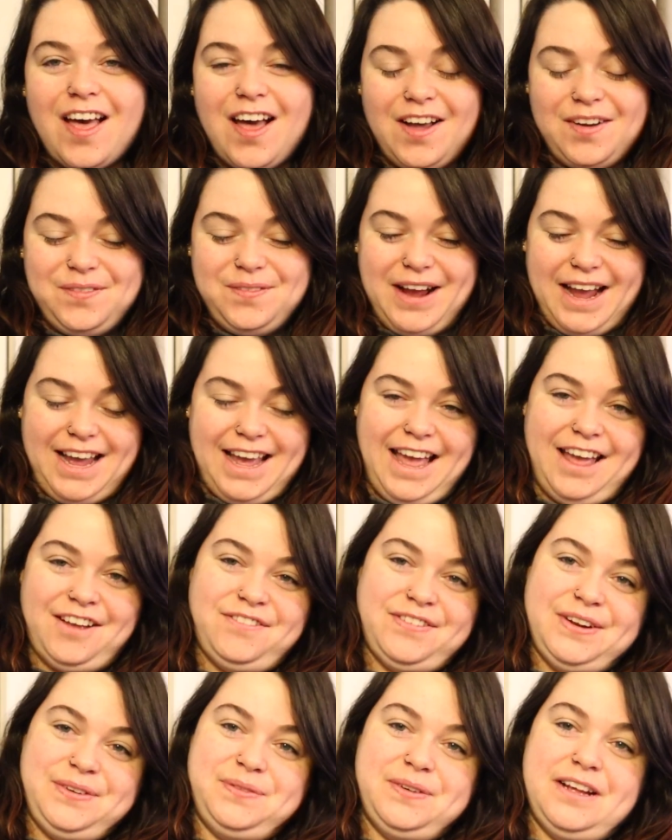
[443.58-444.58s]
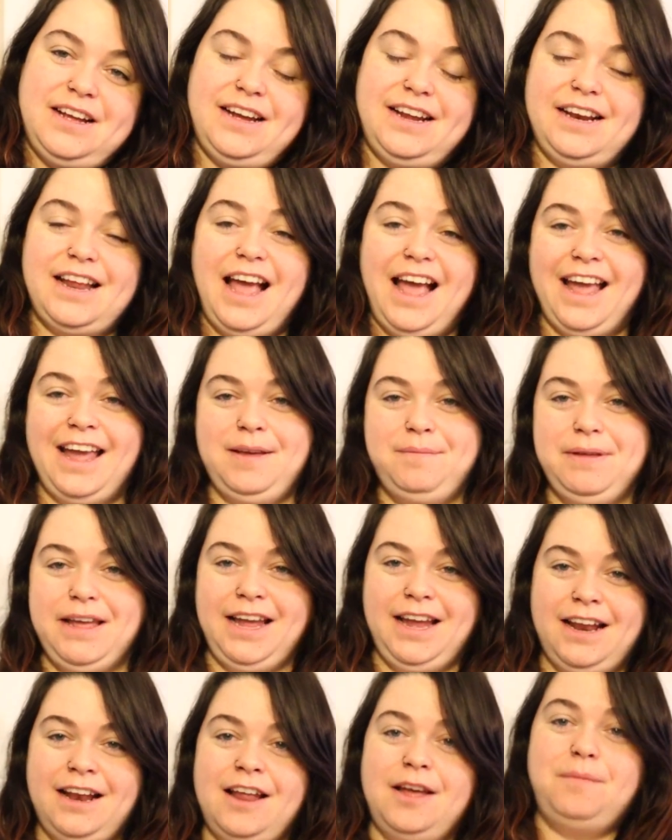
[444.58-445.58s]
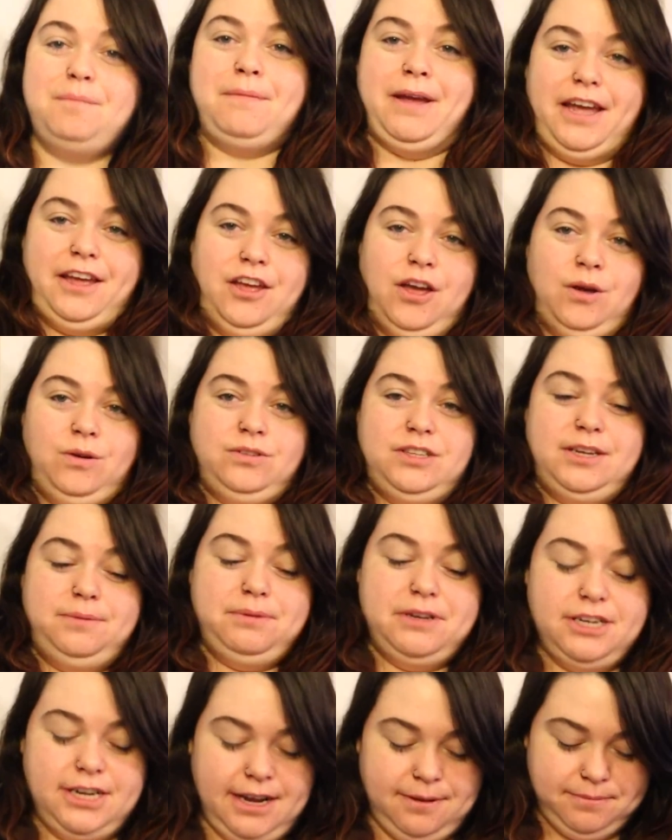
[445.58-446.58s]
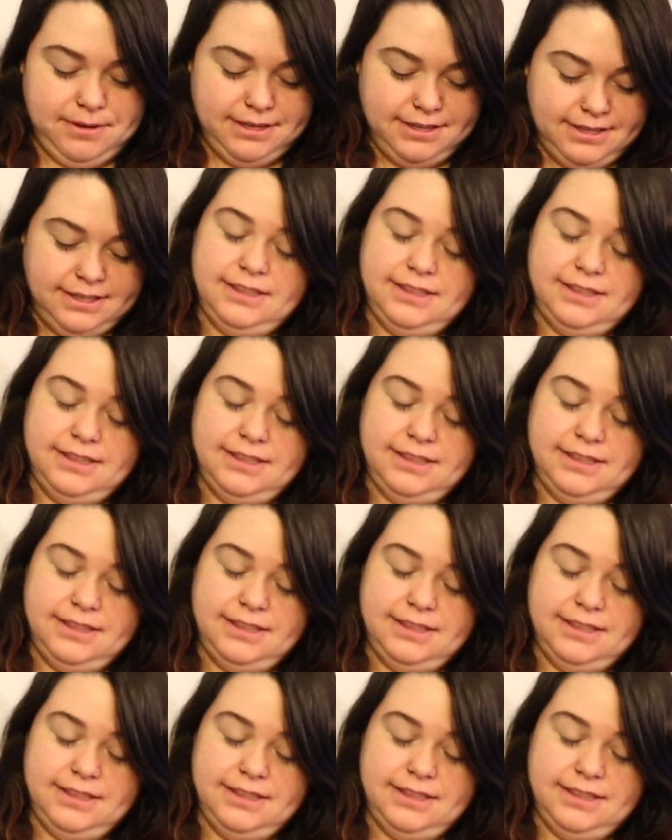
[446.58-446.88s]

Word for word: All right, everyone, I am in my cozy pajamas.